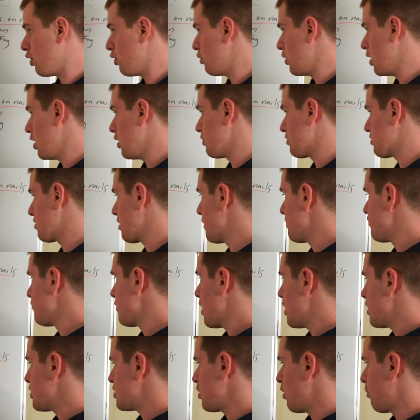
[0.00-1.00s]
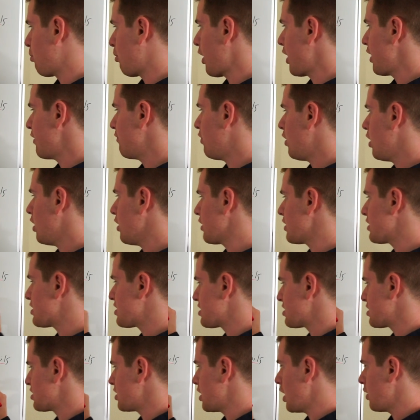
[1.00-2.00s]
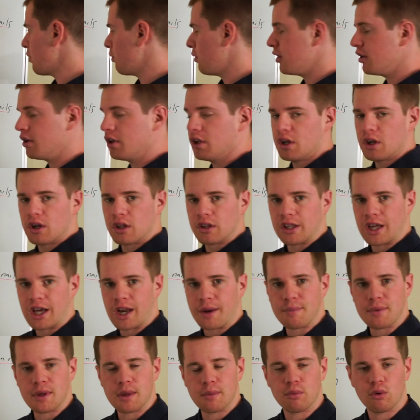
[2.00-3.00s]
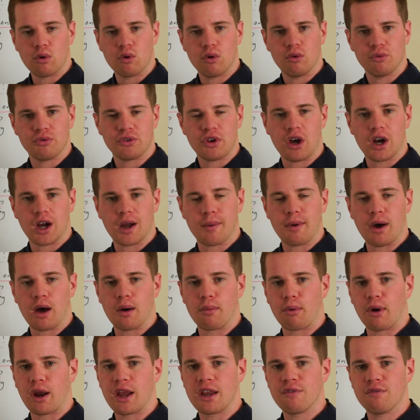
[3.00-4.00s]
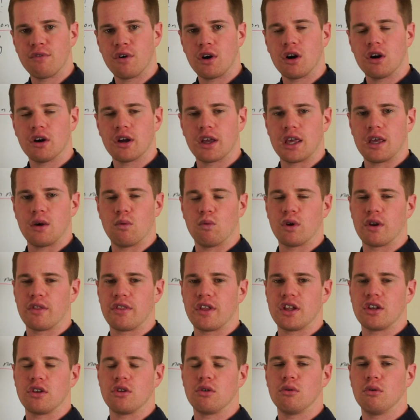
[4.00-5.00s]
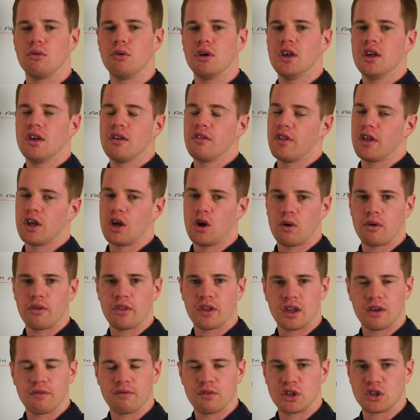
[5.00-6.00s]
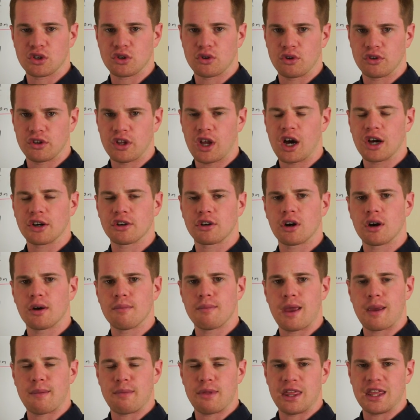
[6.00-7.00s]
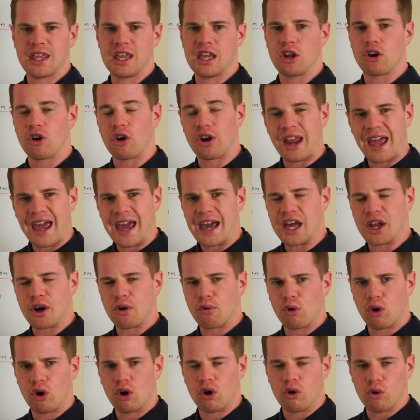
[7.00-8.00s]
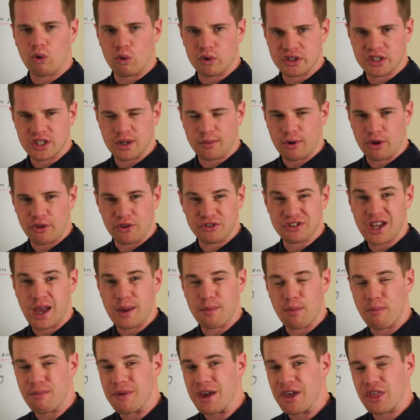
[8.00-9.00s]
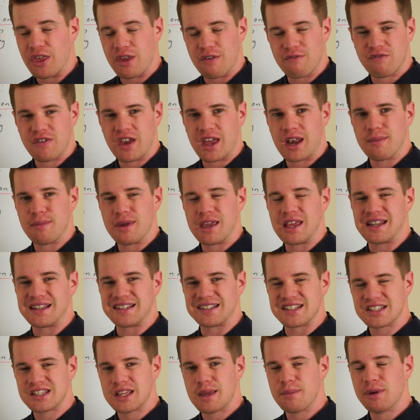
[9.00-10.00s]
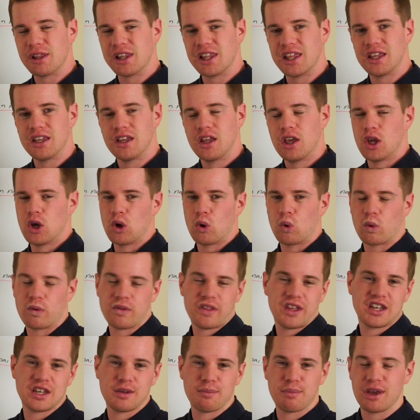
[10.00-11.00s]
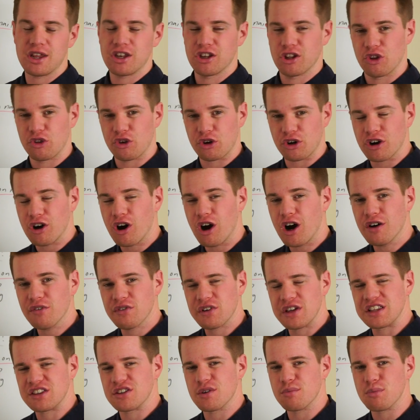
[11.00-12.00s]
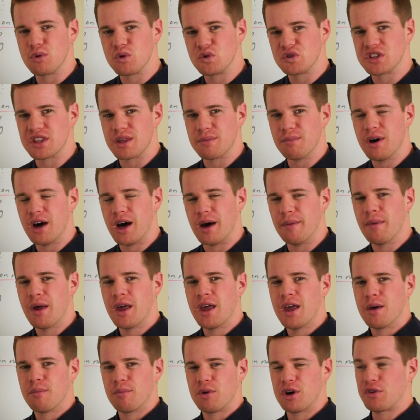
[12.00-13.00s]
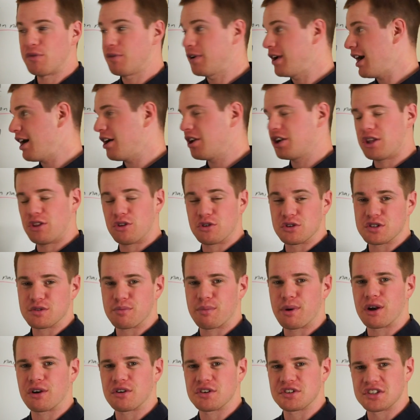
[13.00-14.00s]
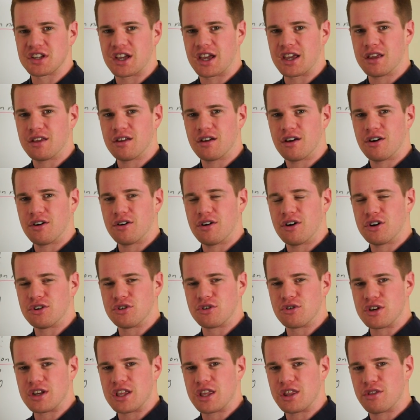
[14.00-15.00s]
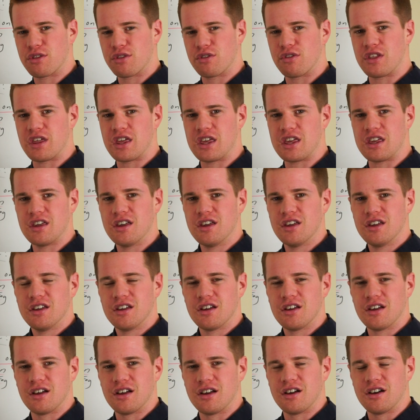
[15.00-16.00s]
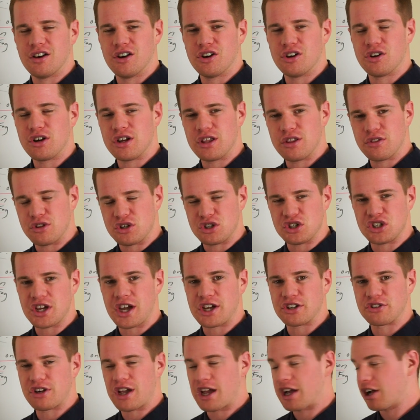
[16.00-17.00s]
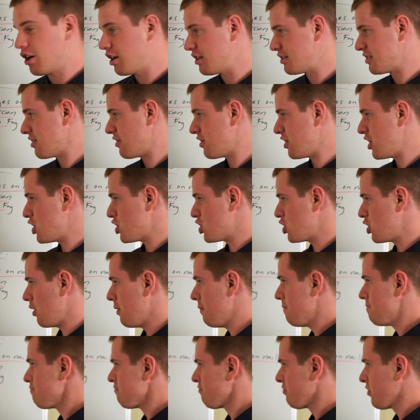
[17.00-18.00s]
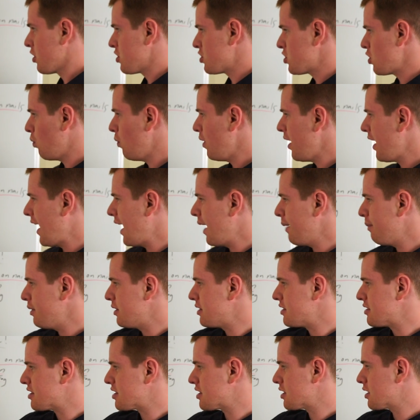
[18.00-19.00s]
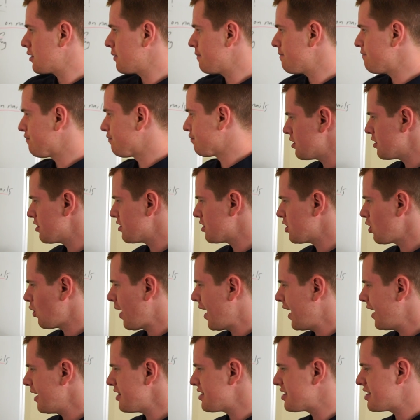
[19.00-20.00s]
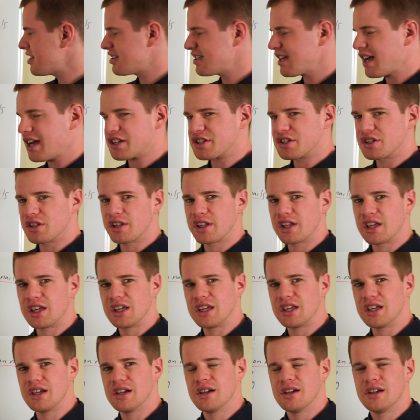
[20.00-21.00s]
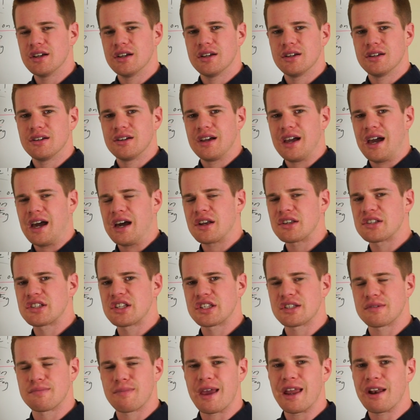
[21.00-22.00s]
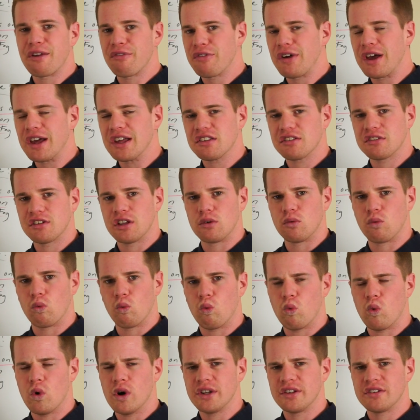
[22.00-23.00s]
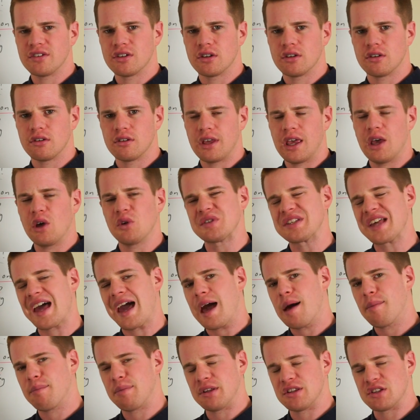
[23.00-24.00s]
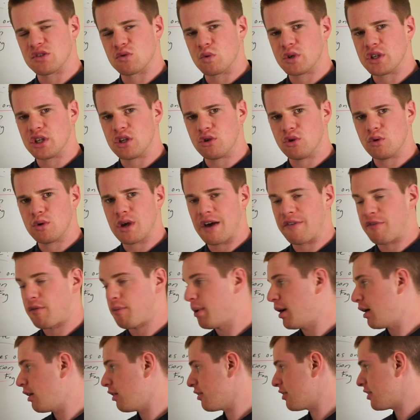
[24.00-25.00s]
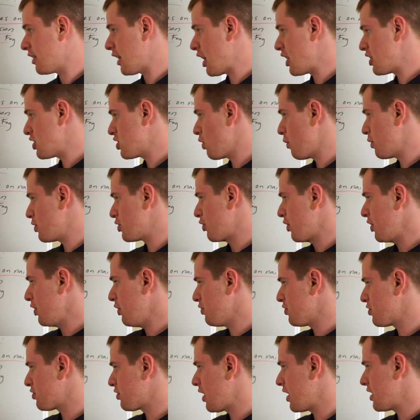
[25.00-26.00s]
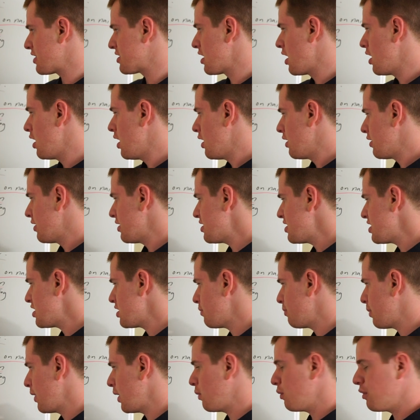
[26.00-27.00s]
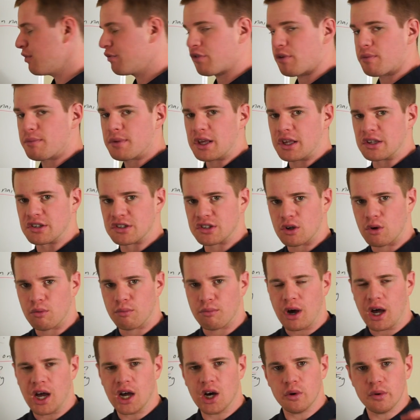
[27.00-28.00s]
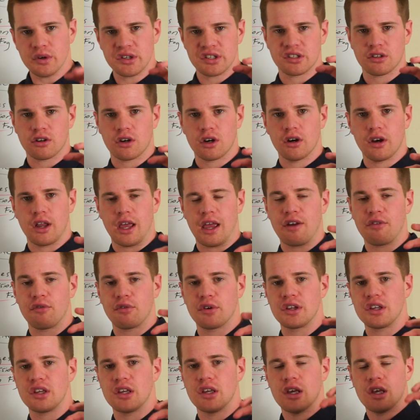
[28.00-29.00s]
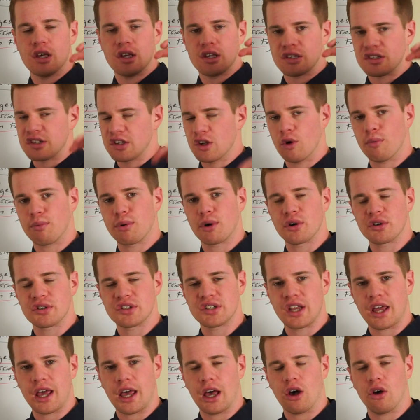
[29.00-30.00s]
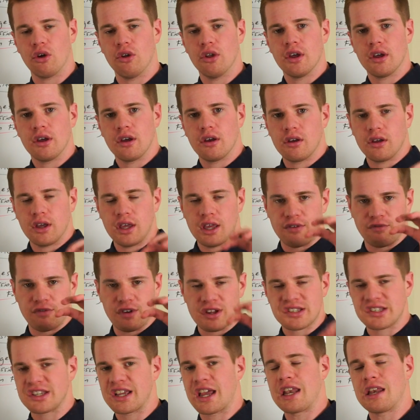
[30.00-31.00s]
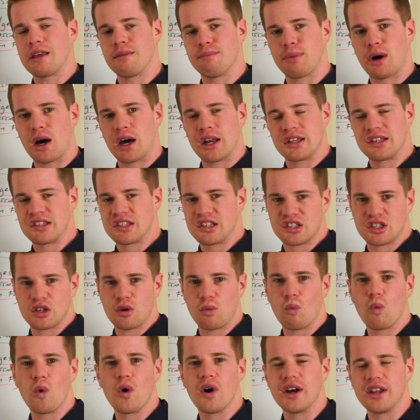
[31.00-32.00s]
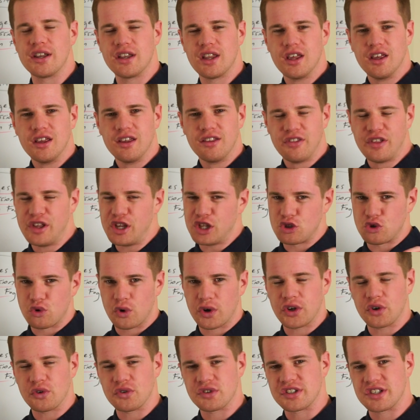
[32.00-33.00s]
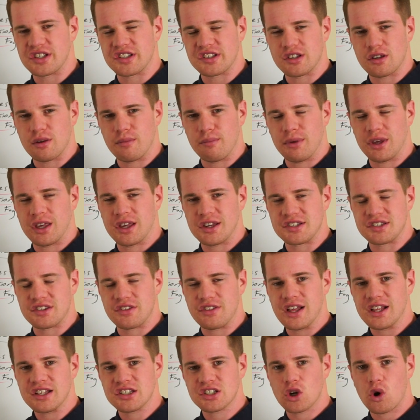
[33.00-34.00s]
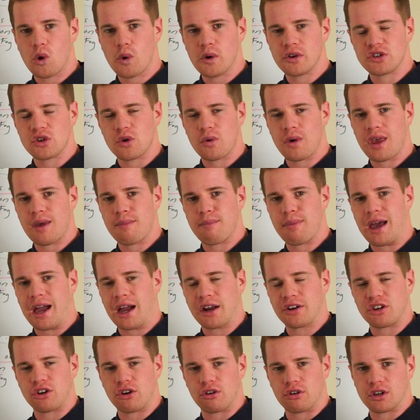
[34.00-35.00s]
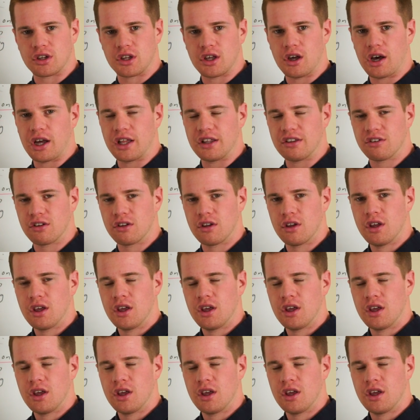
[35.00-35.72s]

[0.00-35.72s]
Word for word: Who knows? So brain fog. This is another one. A lot of people talk about brain fog, and what do they do? They go to the conventional doctor. Maybe they get on Adderall or some other type of methamphetamine and stimulant, or they depend on their coffee to boost them up. But in reality, there's a parasite underneath the uh, underneath the GI tract causing the issue. So what happens? So how does this actually? How does this manifest, and what else happens when you do have a parasite? So adrenal stress this is a big one for me. So I always start every single person out investigating body system one, the adrenal system, because that's going to impact your gut.